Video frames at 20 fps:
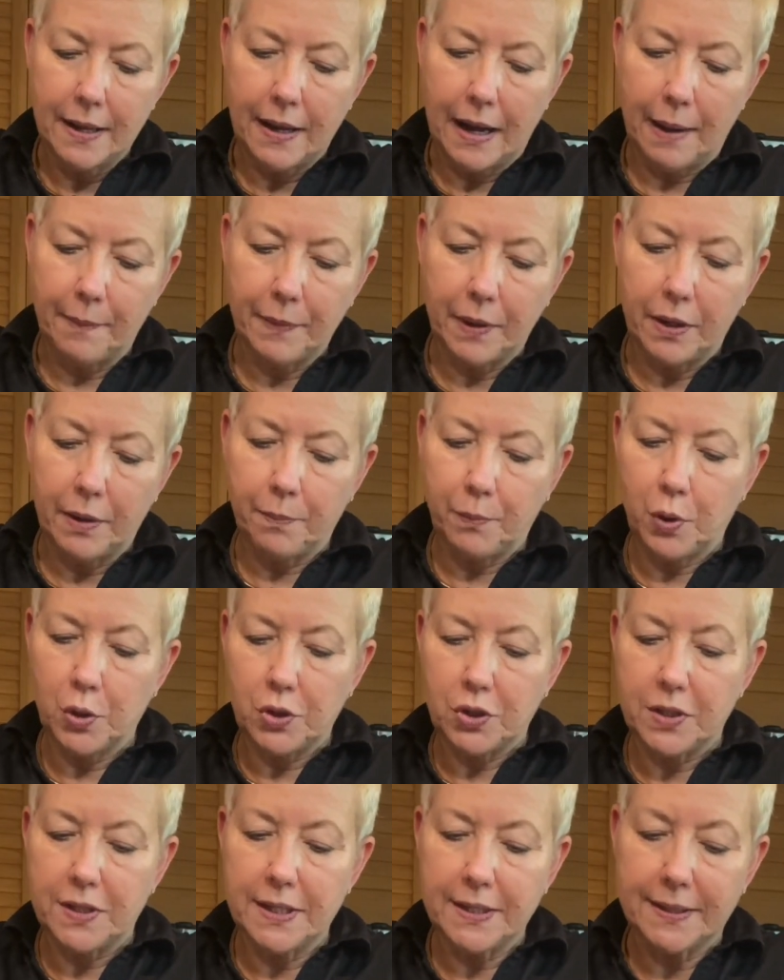I'm going to
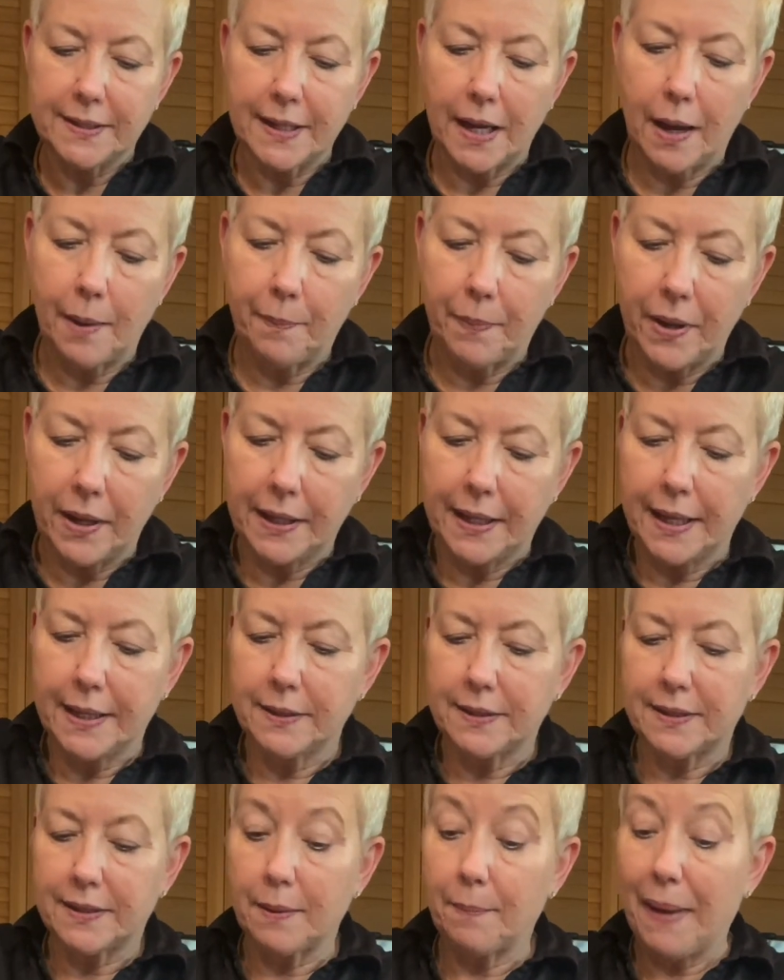push this up
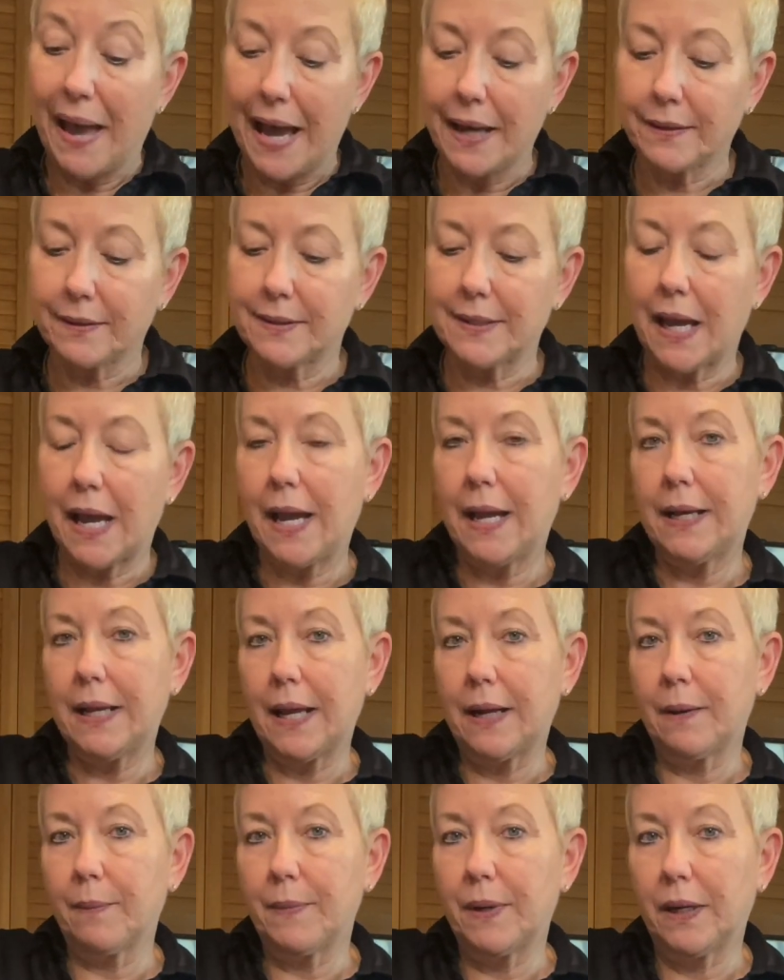against the back side,
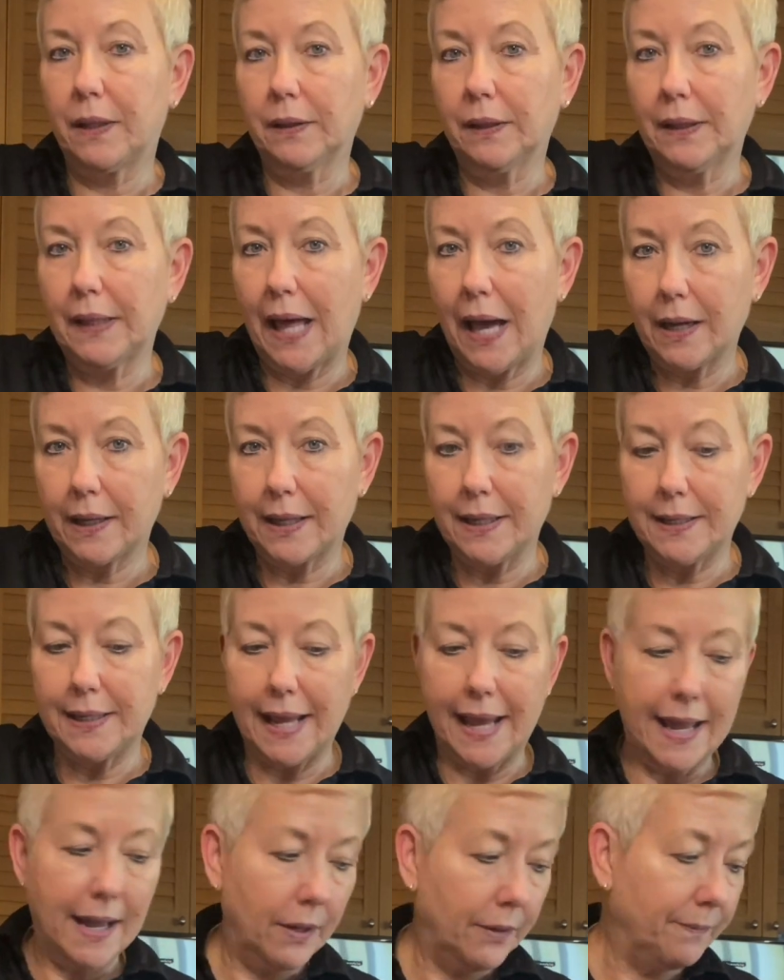and I'm going to lock it
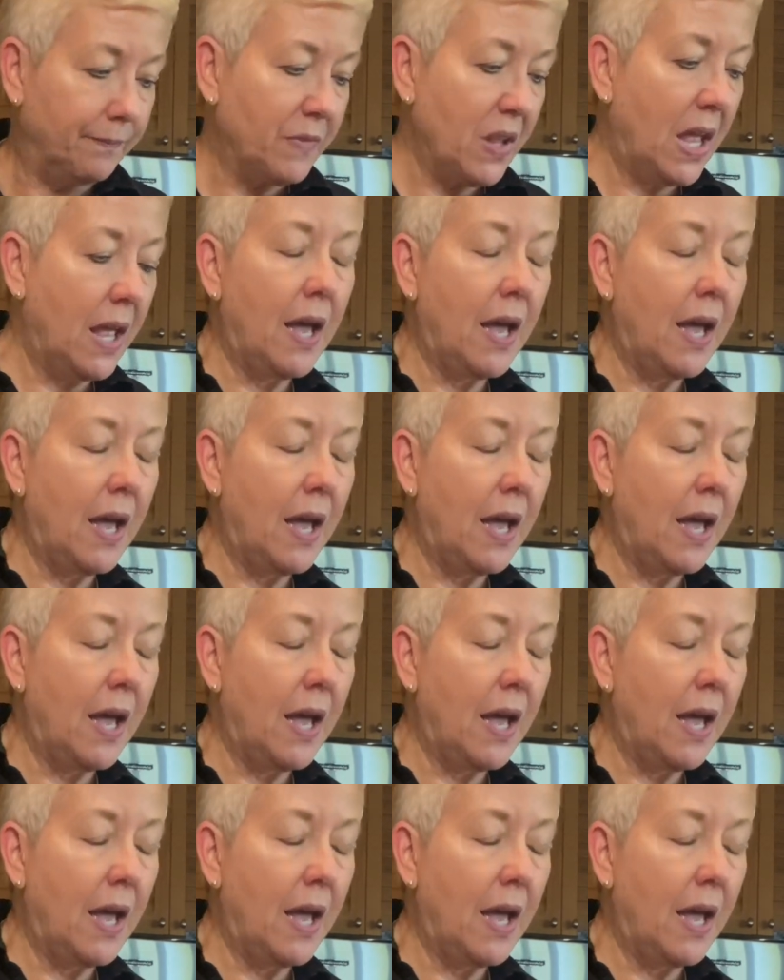down.